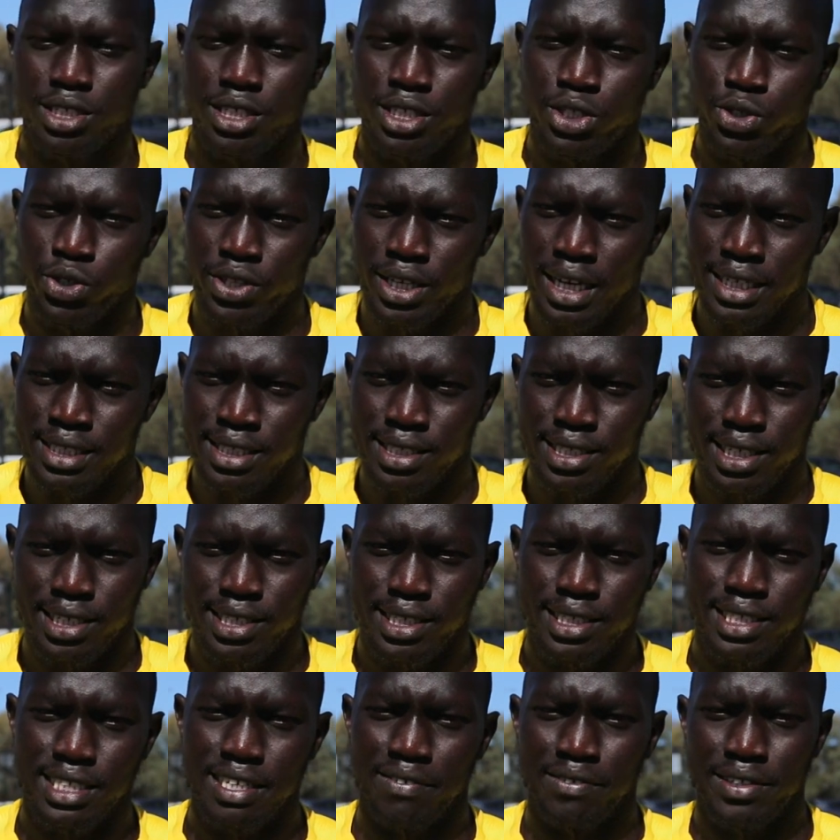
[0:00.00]
is the
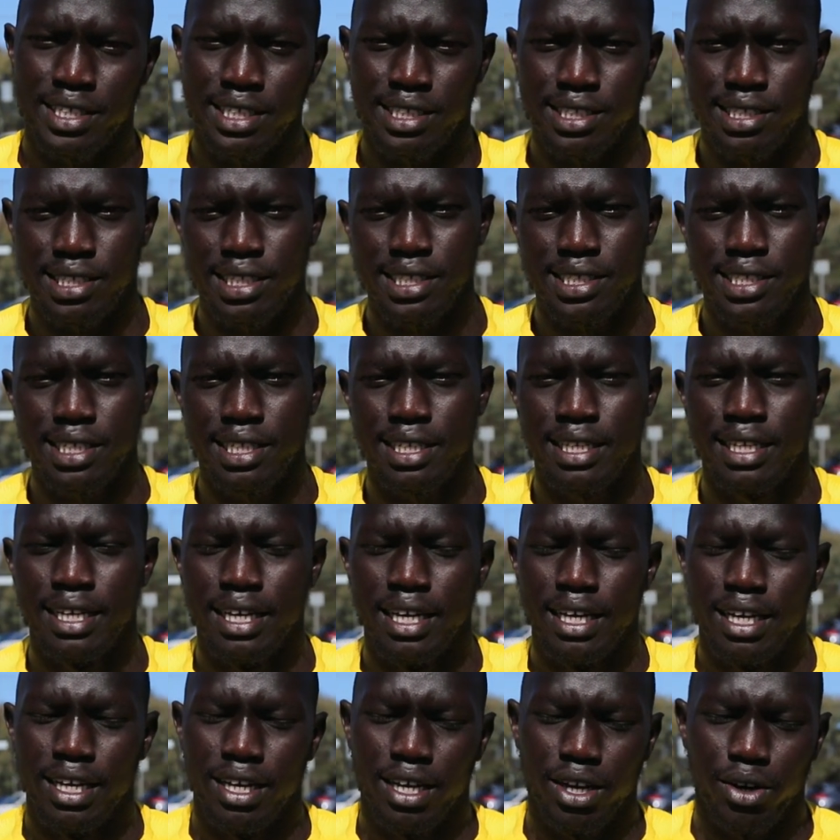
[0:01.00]
2016-17 season
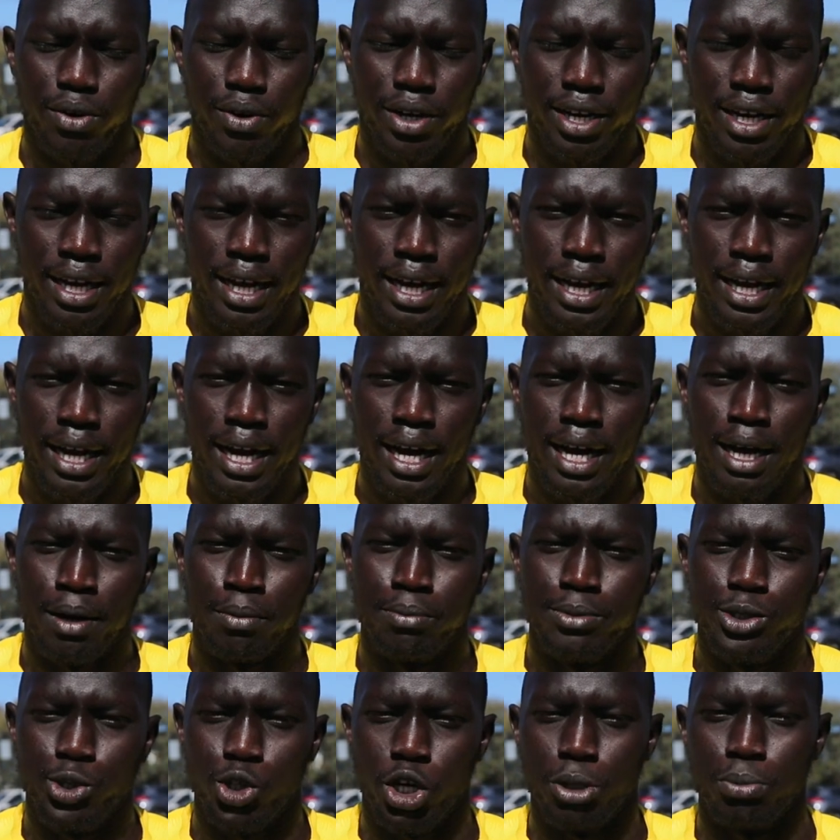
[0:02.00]
when I
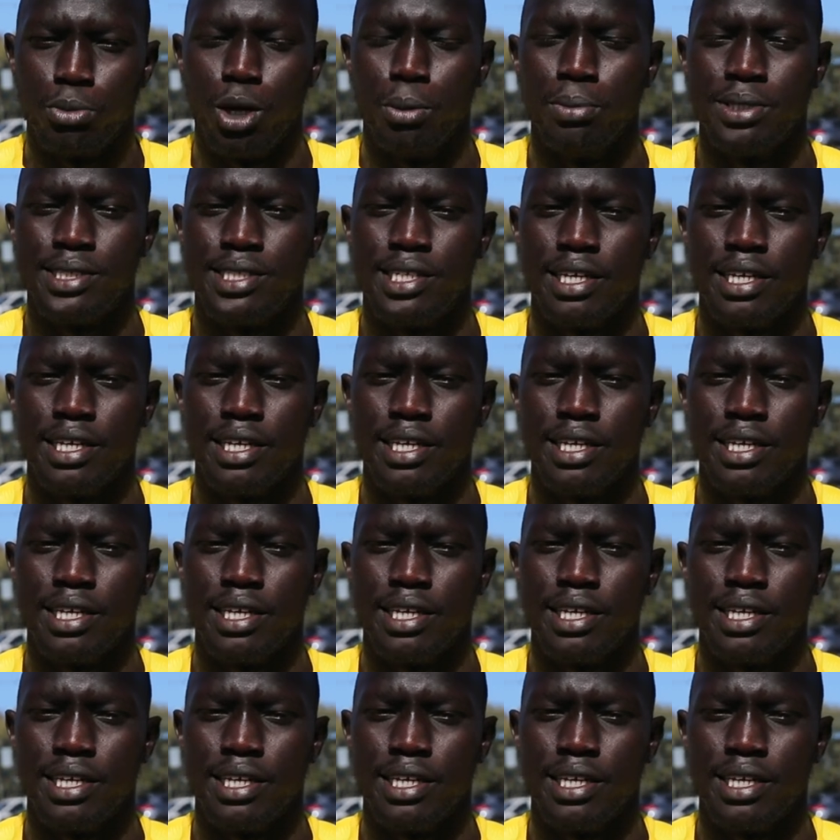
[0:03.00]
um, joined Melbourne